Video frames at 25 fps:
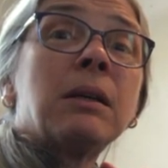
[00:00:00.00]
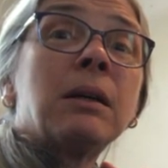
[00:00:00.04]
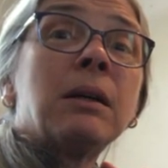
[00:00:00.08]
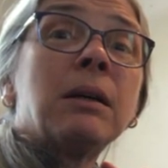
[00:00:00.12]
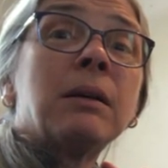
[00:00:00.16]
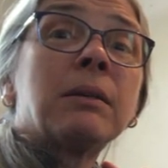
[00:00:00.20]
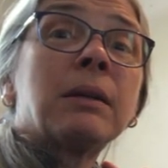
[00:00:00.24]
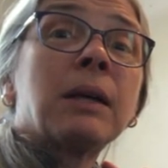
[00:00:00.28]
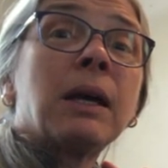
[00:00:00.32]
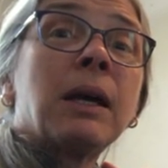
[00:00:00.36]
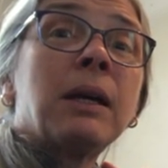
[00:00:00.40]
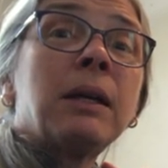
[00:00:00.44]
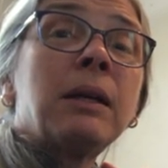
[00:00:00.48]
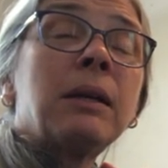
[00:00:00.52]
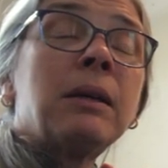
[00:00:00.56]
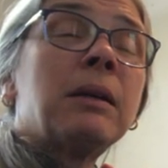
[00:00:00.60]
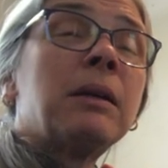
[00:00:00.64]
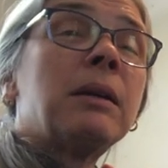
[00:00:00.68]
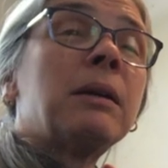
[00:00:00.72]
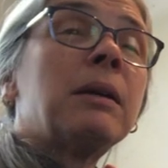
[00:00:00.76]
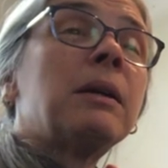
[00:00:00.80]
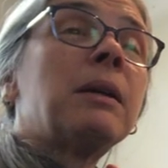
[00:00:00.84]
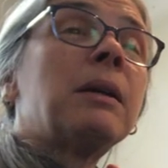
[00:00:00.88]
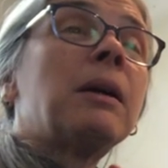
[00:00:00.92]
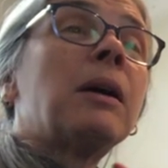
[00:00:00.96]
Okay?
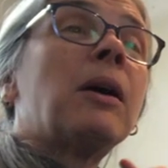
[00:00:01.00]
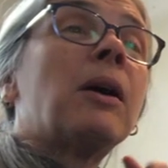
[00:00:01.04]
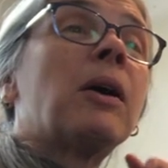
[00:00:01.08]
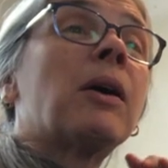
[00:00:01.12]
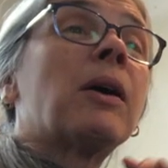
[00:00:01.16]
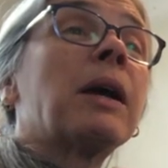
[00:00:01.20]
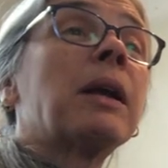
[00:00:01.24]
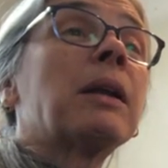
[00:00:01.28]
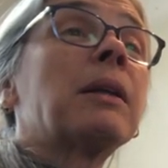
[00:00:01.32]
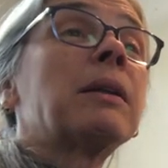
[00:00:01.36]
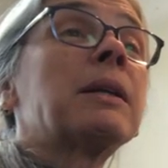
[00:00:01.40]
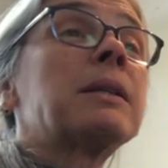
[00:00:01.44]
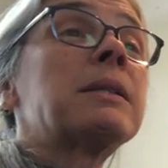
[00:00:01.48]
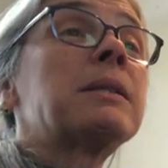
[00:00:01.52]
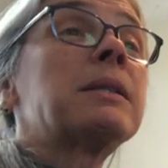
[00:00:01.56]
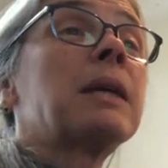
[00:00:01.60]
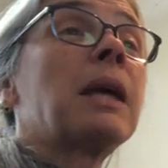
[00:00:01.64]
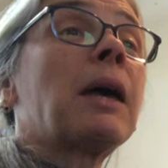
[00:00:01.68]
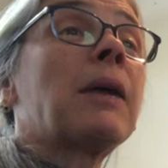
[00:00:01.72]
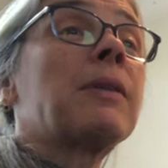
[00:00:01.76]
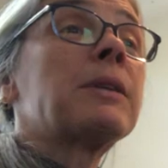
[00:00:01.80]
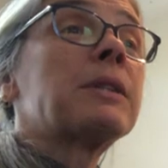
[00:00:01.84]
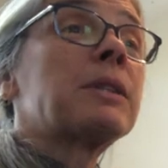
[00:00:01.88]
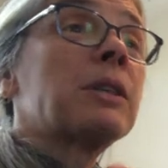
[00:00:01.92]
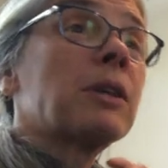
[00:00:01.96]
All right, let's see
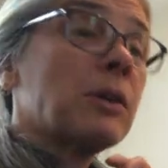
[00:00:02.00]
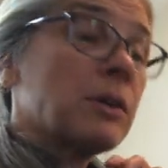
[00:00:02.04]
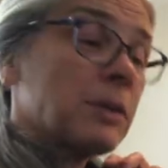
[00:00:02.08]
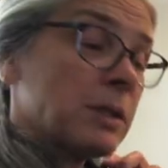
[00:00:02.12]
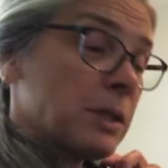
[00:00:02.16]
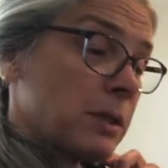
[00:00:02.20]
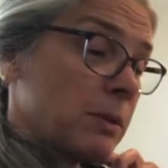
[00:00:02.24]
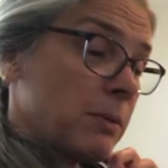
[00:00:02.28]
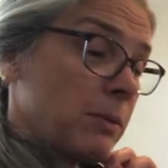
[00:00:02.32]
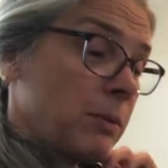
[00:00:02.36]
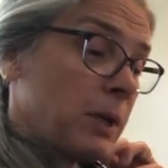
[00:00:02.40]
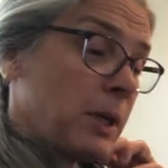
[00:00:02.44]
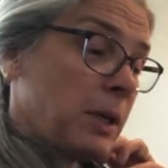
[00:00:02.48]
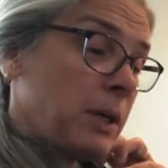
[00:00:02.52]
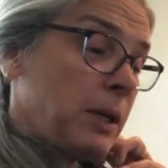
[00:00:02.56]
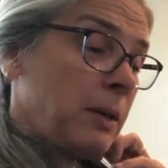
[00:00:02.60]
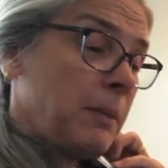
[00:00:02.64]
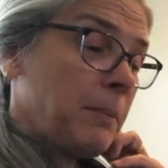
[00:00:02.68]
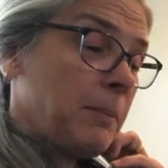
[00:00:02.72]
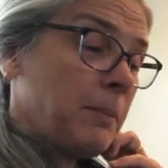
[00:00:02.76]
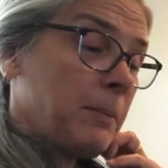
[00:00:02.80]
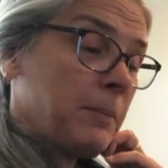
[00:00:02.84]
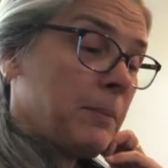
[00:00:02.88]
how this goes. Ready?